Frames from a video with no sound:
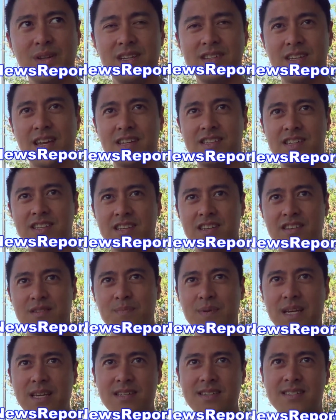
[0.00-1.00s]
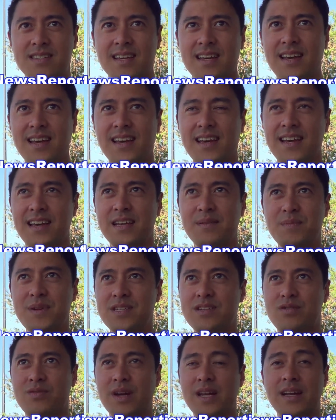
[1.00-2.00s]
when he says he's at peace, it
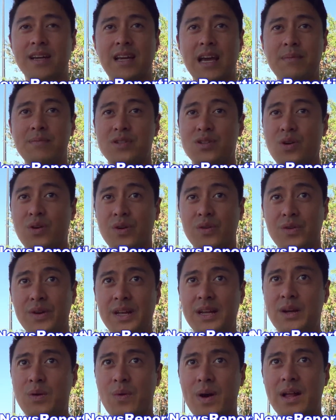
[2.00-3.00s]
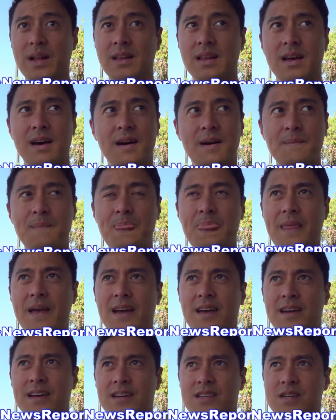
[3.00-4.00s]
means training camp is going really well.
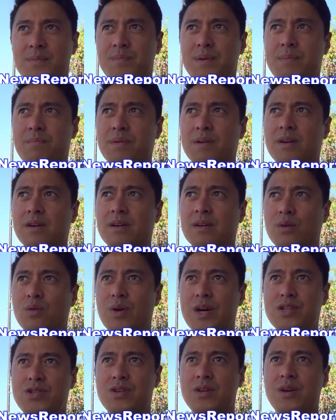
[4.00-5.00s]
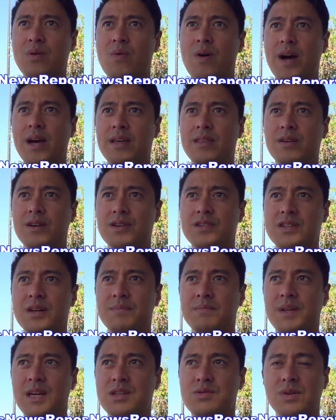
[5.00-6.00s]
Some people are questioning why there are
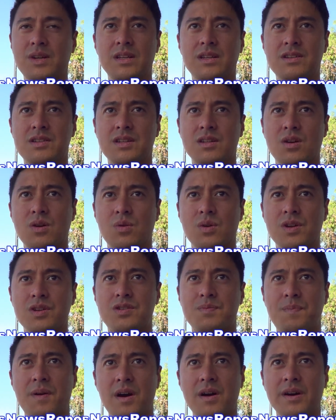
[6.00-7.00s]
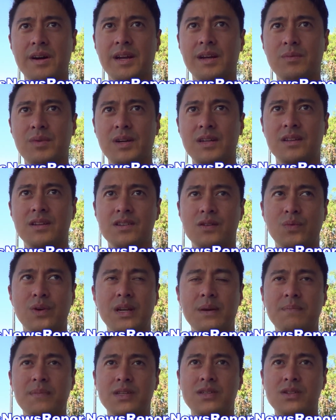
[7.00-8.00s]
some days when he doesn't go on sparring, when
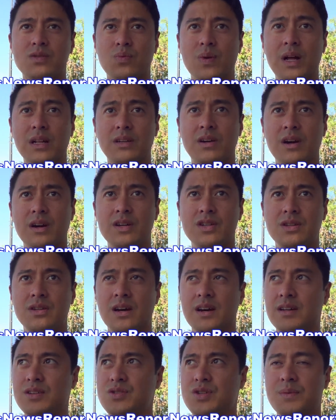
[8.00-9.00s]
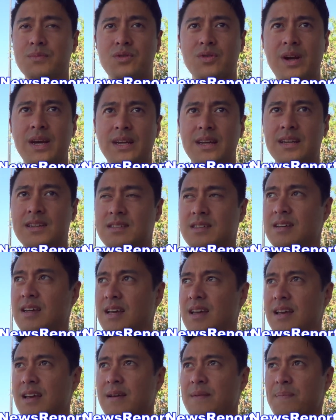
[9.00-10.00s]
he misses wildcard gym trainings.
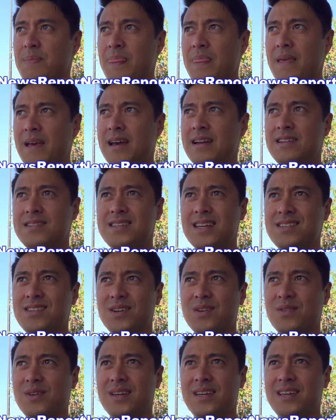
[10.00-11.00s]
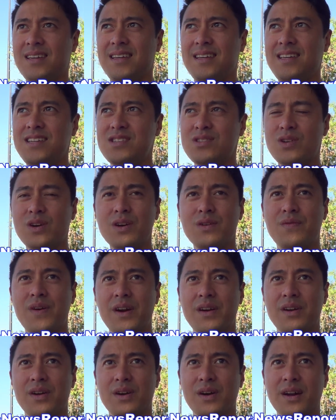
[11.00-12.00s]
And he says, you know, he started
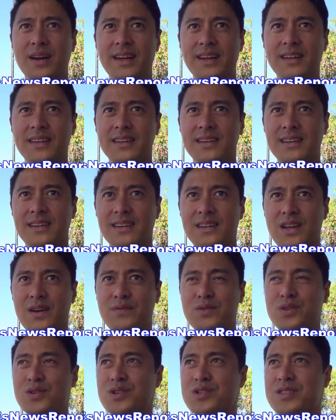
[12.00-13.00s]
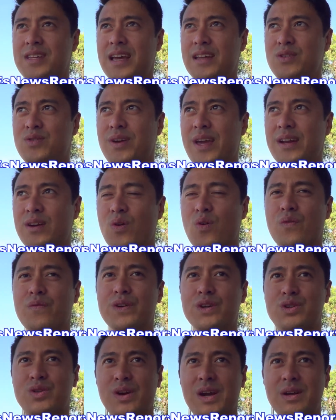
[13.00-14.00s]
very early. And you have to understand, you can't
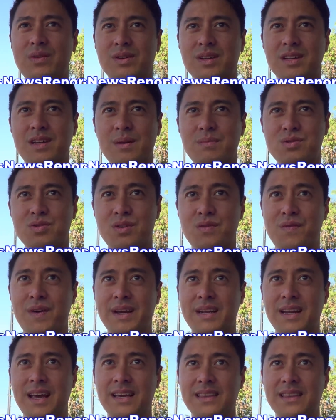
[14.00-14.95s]
overtrain when it comes to a fight